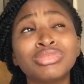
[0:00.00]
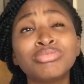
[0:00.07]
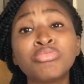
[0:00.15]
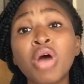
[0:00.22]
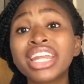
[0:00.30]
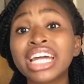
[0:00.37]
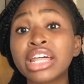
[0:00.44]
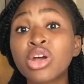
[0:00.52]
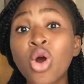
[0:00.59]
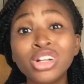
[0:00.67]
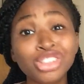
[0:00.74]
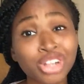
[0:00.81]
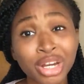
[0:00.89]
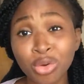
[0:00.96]
more than
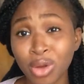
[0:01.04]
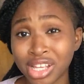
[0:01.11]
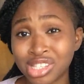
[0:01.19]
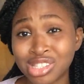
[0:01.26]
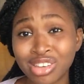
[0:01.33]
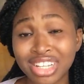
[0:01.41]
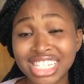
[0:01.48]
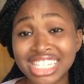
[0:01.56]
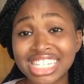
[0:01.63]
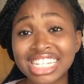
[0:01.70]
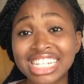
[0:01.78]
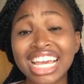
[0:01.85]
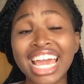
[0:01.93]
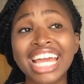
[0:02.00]
100 questions
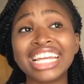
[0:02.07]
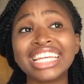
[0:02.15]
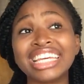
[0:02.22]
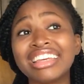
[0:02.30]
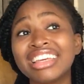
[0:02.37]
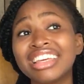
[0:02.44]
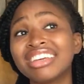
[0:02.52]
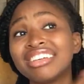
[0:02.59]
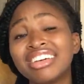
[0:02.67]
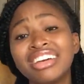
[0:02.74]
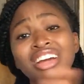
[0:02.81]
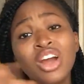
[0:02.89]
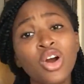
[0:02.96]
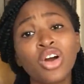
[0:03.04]
in any
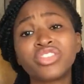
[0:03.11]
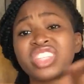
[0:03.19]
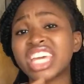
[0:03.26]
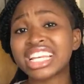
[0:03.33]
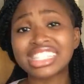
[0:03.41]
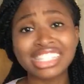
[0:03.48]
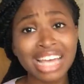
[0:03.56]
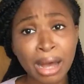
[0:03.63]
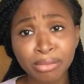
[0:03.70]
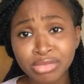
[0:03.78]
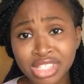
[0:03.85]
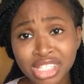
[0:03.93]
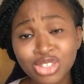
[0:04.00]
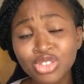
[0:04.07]
of the
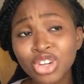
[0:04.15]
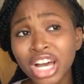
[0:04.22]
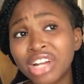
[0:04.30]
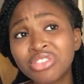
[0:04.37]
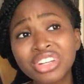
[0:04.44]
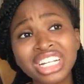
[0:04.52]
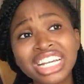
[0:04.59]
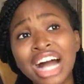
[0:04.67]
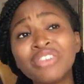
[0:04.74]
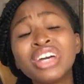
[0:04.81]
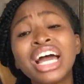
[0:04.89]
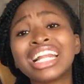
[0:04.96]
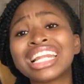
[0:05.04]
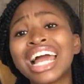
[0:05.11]
exams. You can't really have,
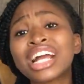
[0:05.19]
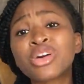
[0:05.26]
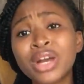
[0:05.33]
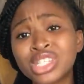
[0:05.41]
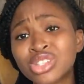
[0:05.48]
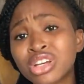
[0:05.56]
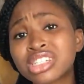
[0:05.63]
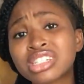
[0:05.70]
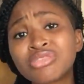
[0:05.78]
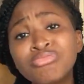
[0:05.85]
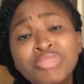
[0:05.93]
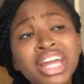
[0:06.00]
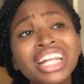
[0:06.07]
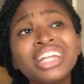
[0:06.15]
like, questions
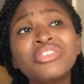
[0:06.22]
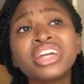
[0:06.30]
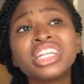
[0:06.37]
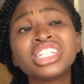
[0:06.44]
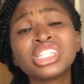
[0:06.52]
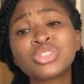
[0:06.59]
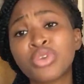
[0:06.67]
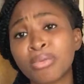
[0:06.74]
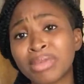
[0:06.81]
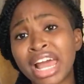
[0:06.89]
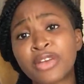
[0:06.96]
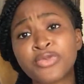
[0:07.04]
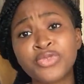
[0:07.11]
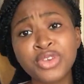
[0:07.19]
mainly ranges from
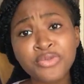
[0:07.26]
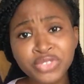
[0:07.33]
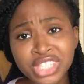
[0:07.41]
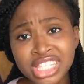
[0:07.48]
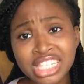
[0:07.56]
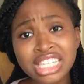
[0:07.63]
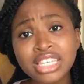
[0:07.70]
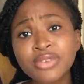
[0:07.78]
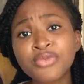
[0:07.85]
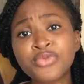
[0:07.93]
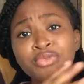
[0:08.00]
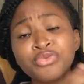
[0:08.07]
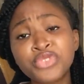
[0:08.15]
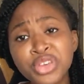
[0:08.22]
like 50,
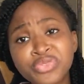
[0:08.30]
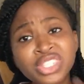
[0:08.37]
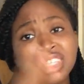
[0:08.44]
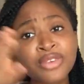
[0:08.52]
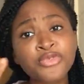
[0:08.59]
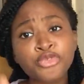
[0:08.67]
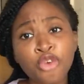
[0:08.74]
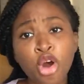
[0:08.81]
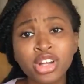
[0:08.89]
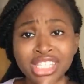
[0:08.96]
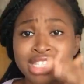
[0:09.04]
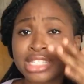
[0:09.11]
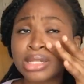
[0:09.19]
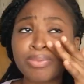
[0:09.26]

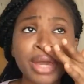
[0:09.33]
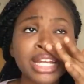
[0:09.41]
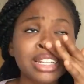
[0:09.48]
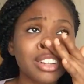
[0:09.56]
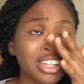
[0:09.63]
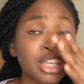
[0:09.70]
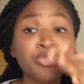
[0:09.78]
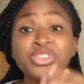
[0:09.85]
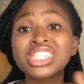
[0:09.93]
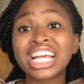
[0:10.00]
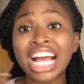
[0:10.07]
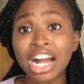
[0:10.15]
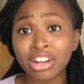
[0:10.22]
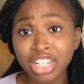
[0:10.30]
40, depending on if it's a
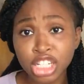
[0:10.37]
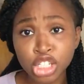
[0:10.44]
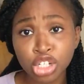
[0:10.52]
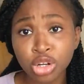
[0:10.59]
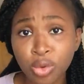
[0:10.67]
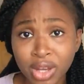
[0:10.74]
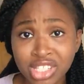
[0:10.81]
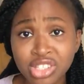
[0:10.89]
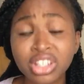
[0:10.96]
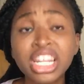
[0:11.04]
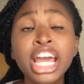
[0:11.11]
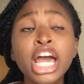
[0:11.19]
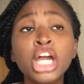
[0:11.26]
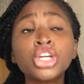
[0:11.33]
calculation question.
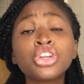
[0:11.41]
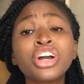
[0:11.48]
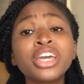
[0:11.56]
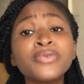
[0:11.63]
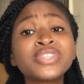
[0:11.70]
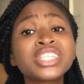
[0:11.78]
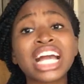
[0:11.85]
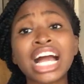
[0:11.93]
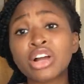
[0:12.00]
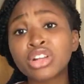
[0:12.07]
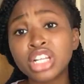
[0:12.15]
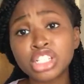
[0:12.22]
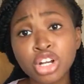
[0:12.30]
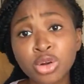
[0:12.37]
You know, if
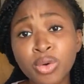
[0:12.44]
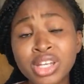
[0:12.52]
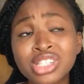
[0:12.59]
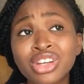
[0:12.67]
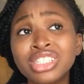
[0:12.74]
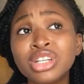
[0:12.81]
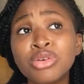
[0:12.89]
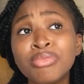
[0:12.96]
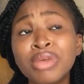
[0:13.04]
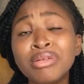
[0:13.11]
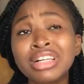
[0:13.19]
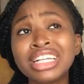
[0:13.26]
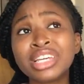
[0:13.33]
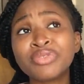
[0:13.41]
calculation question, they will
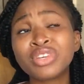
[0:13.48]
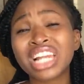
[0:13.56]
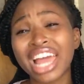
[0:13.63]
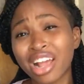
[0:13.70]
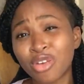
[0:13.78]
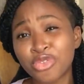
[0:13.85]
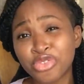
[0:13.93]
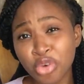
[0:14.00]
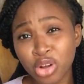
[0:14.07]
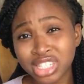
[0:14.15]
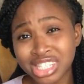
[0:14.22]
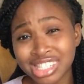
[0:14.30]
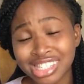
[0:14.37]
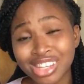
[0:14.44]
mainly give you like
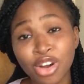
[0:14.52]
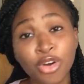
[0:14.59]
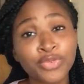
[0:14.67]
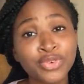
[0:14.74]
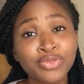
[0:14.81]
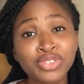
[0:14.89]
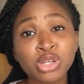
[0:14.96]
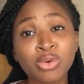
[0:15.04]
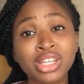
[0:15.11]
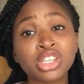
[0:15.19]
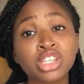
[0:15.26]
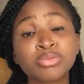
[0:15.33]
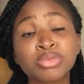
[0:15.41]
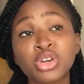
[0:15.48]
40 or 50
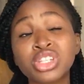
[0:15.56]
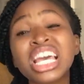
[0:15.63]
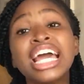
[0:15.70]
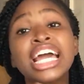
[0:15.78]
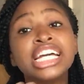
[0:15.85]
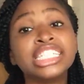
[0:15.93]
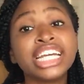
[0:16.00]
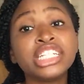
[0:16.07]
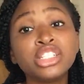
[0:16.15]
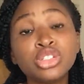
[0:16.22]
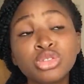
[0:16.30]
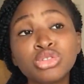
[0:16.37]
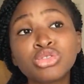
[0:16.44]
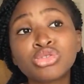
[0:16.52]
questions, because they
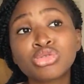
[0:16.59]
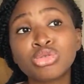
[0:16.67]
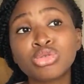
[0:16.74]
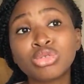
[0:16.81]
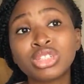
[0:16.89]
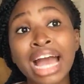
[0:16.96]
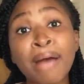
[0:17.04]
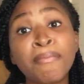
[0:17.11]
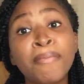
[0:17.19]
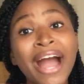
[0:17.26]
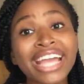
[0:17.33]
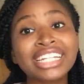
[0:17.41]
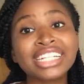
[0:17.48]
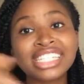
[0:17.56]
need you to, they are
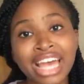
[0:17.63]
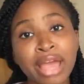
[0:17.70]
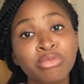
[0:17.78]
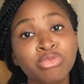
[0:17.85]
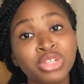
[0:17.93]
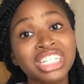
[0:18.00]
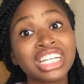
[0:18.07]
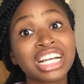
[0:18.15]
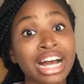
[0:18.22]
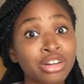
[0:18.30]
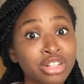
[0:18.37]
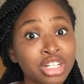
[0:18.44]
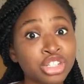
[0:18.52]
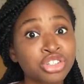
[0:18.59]
buying time within the
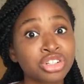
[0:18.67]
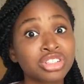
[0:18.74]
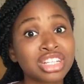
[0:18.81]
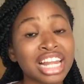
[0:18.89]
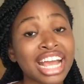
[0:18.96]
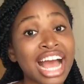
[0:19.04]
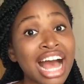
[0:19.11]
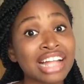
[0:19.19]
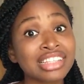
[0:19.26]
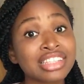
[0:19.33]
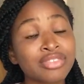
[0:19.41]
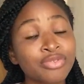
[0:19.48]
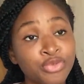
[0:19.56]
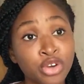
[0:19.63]
calculation to like, and
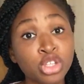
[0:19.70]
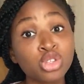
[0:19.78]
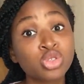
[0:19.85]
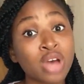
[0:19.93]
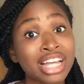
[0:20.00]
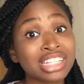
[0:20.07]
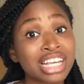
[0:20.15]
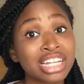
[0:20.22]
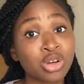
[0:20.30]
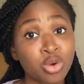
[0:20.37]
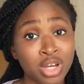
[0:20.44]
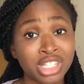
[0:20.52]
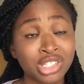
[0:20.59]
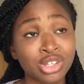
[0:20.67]
for you to answer the
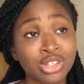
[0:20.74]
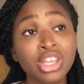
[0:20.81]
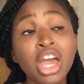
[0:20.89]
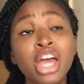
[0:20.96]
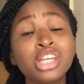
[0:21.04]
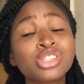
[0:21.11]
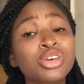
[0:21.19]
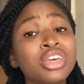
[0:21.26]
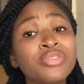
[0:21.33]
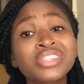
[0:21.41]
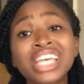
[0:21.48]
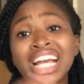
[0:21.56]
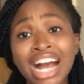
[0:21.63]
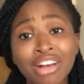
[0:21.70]
questions. So if
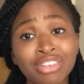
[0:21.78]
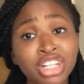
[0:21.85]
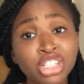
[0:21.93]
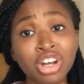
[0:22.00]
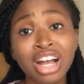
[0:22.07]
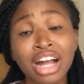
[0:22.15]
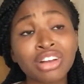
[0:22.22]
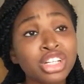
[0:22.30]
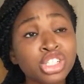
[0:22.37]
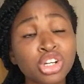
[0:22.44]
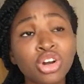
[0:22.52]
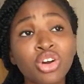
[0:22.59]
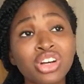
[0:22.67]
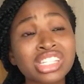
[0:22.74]
it's a
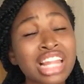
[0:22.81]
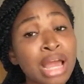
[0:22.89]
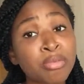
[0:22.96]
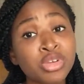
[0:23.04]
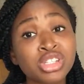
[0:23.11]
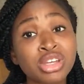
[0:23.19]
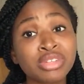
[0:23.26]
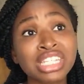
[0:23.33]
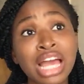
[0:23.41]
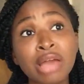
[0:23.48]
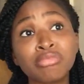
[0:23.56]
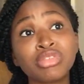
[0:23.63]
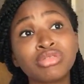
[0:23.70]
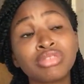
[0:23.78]
calculation course, like most of the time,